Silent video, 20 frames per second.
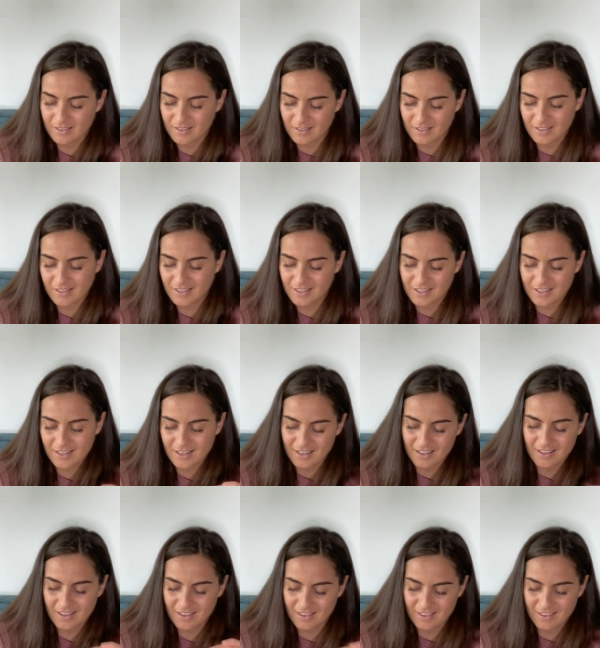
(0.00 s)
So, this is
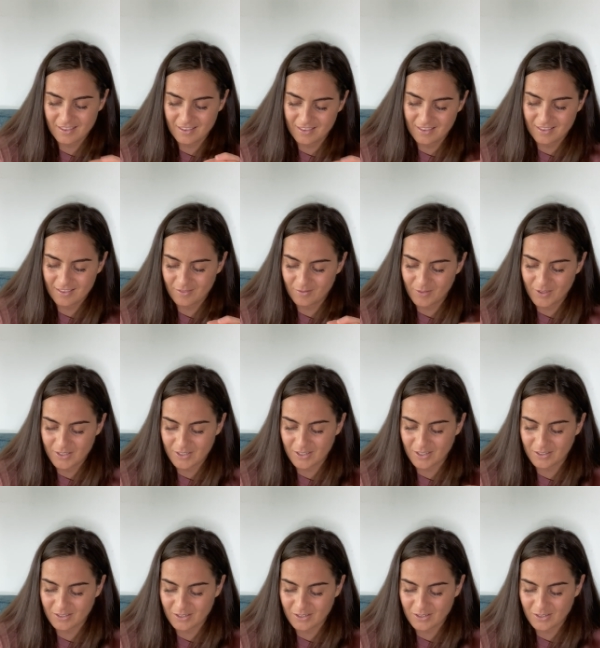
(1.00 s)
like what Dr.